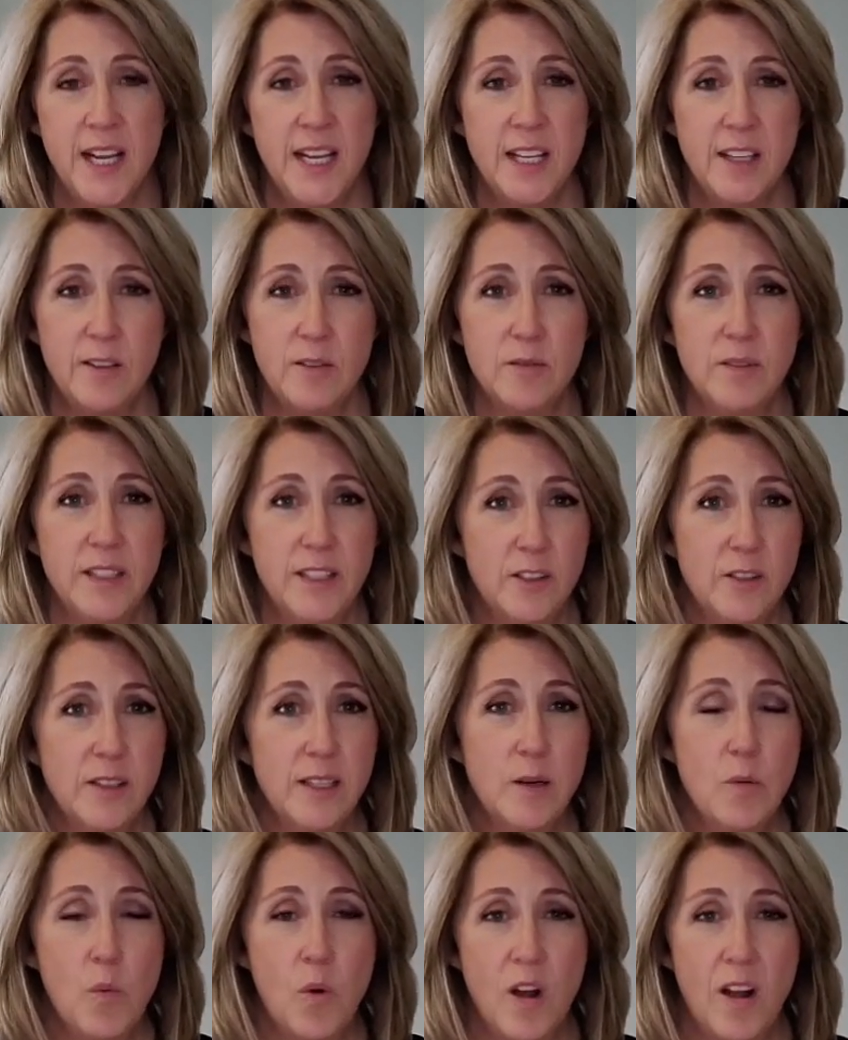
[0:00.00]
you literally
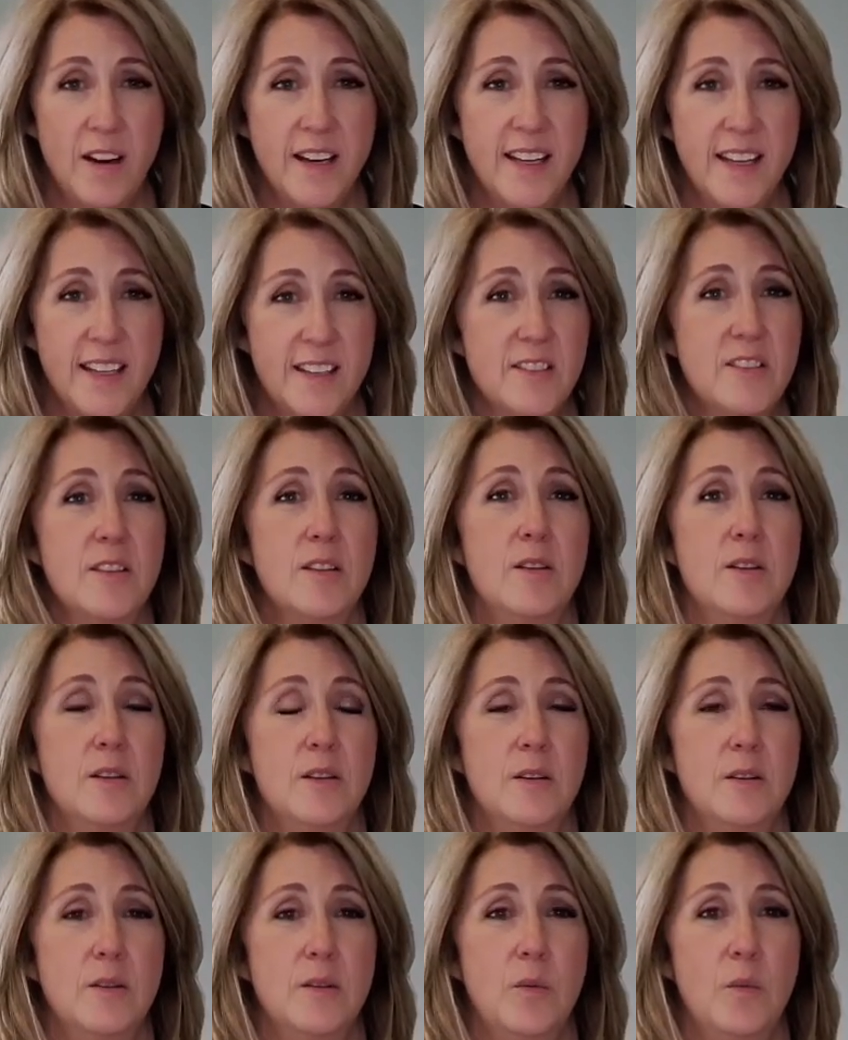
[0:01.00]
walk into
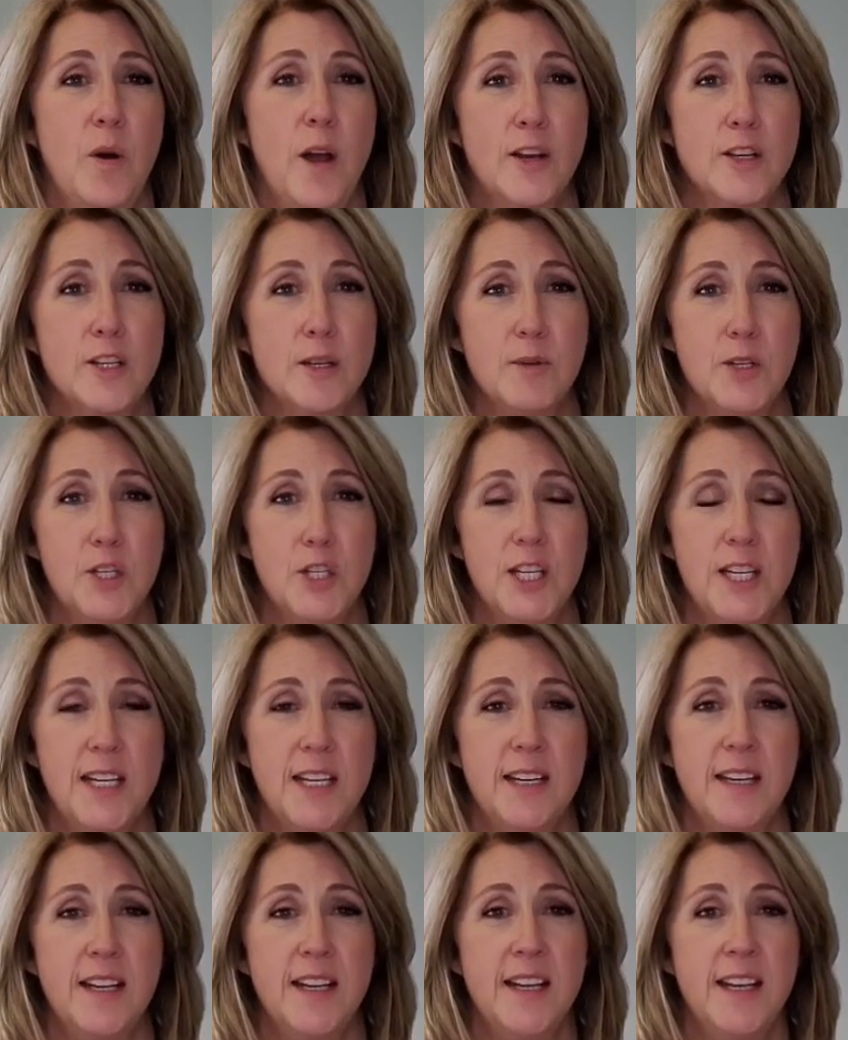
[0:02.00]
the washing
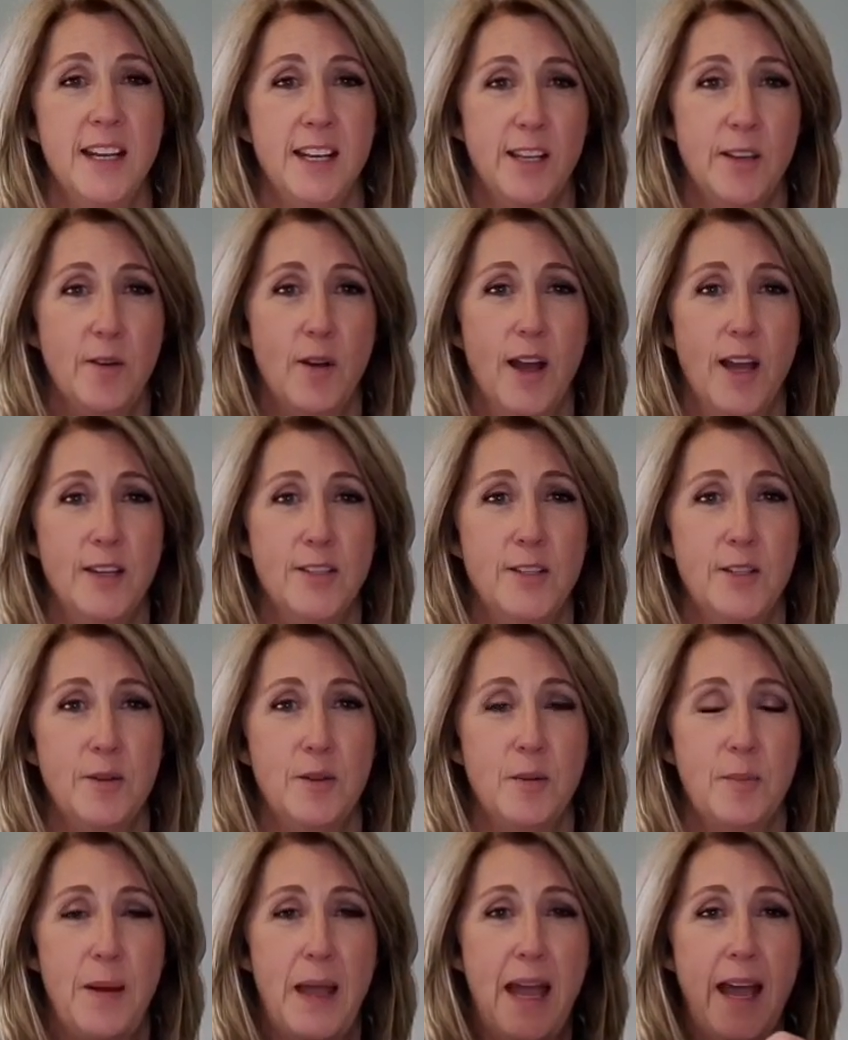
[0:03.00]
machine, you undo the
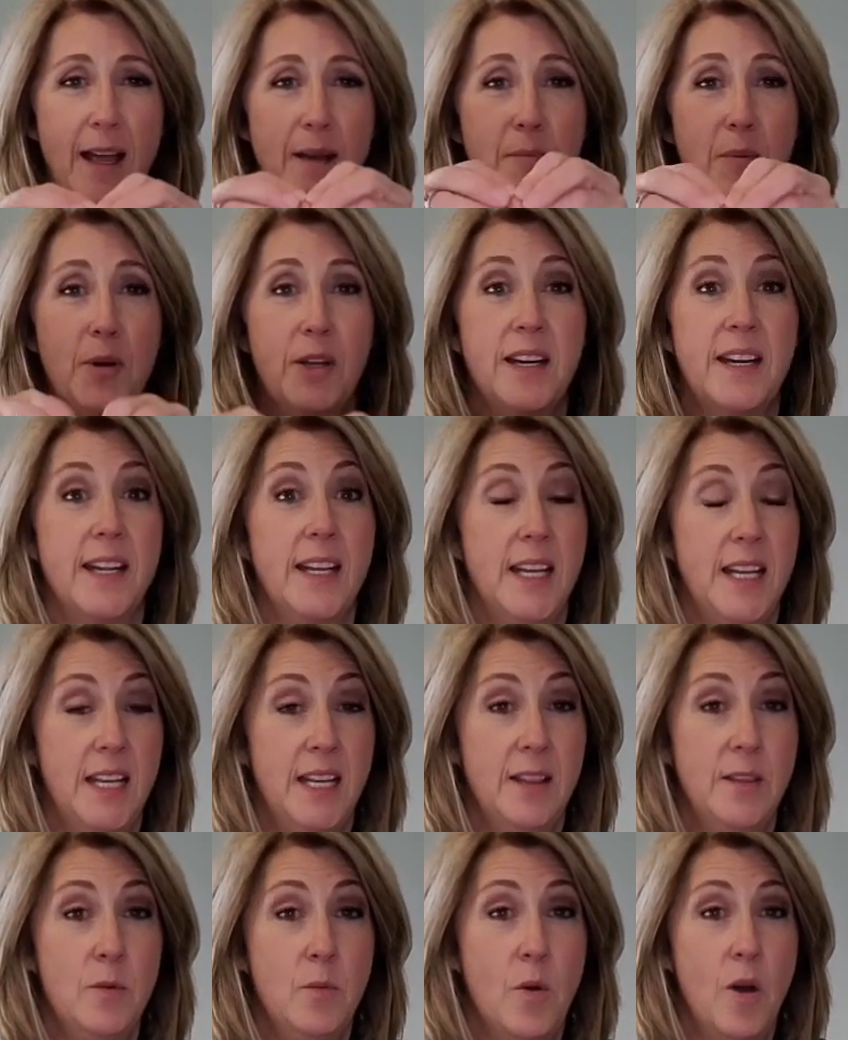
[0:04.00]
bag, put it in
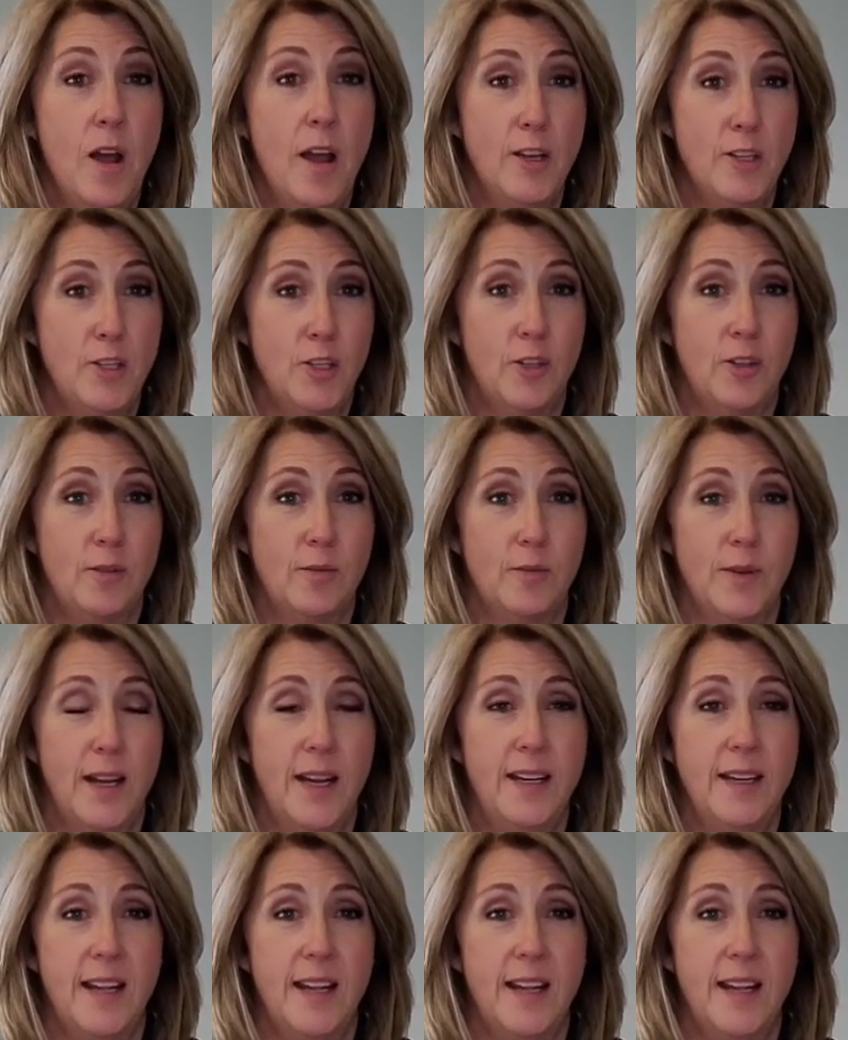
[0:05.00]
the washer, right?